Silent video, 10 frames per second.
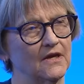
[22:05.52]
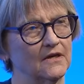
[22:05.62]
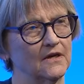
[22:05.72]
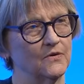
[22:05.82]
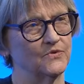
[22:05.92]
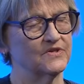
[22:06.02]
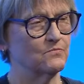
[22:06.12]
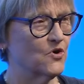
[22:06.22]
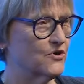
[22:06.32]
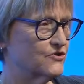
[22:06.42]
and it was a
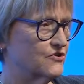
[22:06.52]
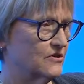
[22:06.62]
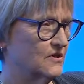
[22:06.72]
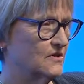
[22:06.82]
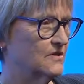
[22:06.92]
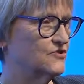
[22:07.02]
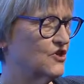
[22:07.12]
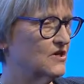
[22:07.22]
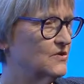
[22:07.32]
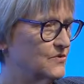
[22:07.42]
march, the
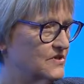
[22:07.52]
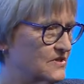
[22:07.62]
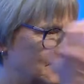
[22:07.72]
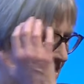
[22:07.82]
John Lewis